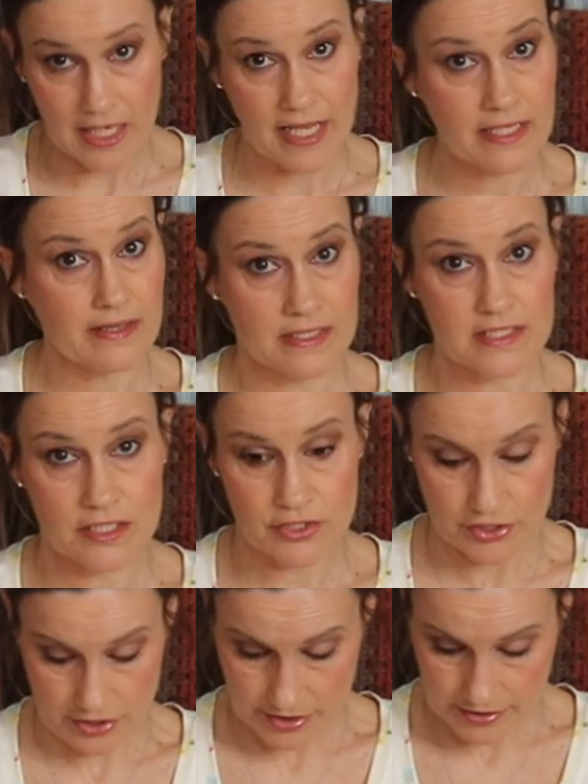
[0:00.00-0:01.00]
I like that
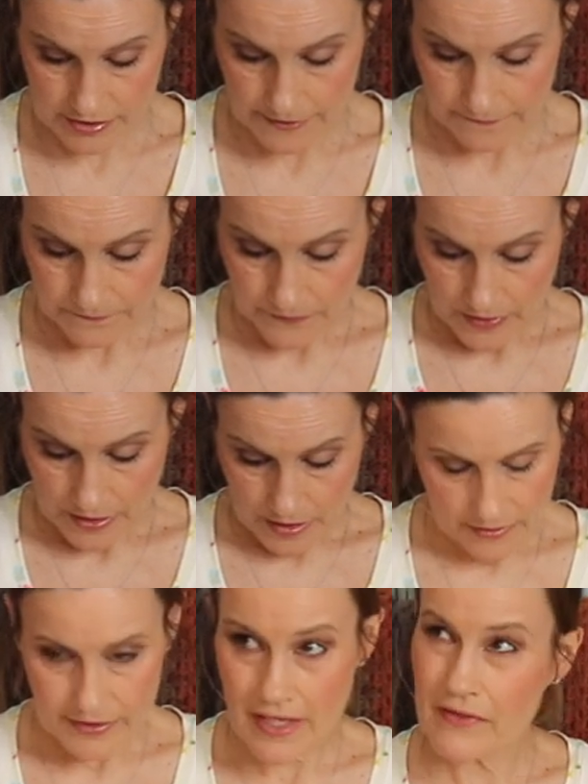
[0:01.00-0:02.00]
t-shirt.
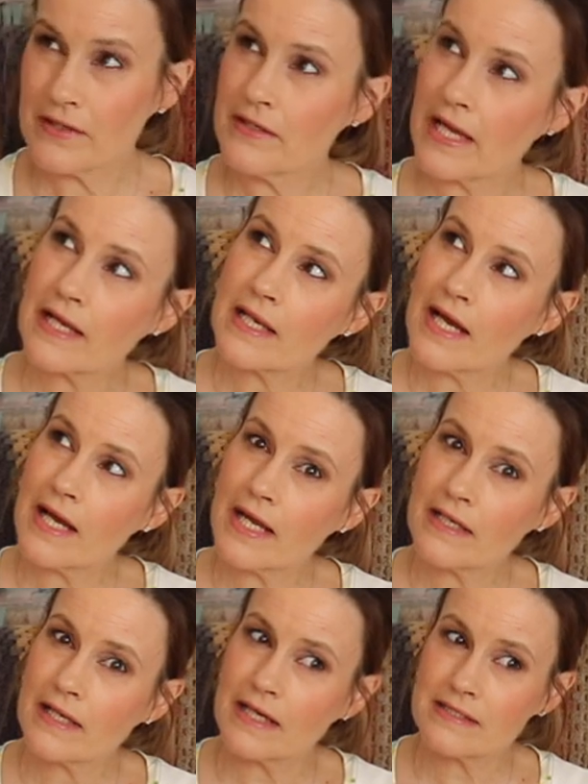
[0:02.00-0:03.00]
But yeah, the
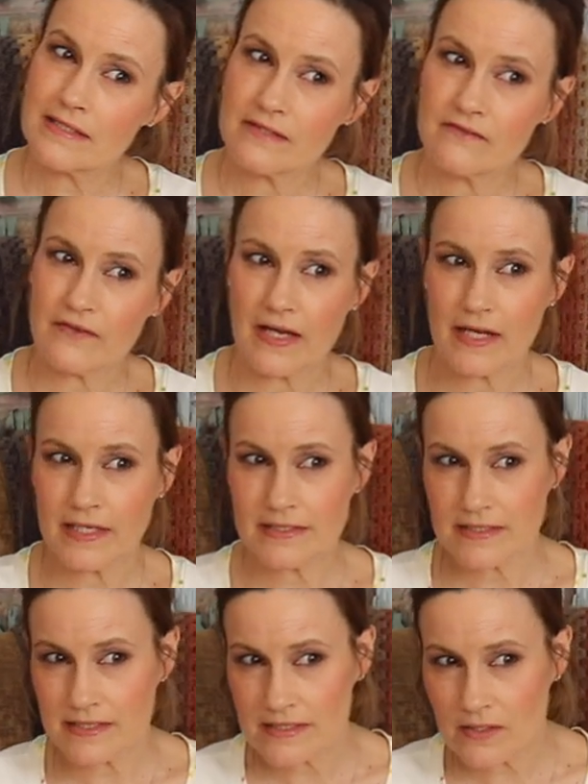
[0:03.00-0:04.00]
neckline, I did
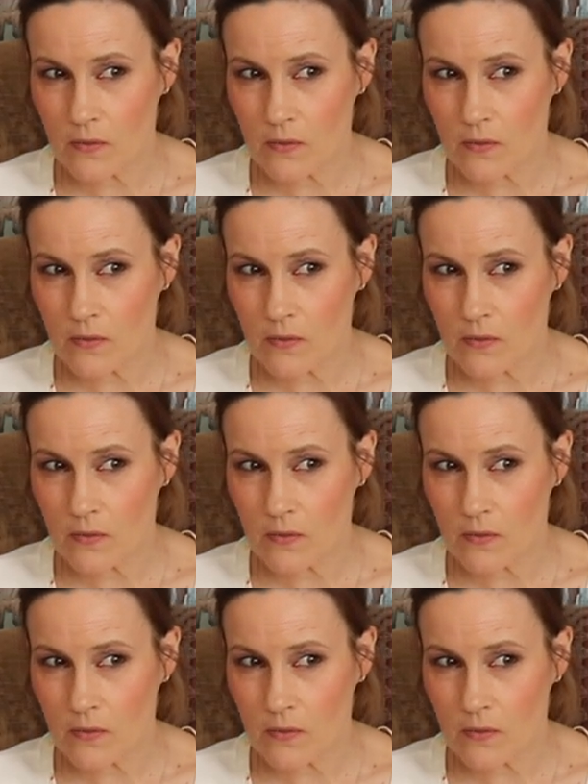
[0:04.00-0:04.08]
find it is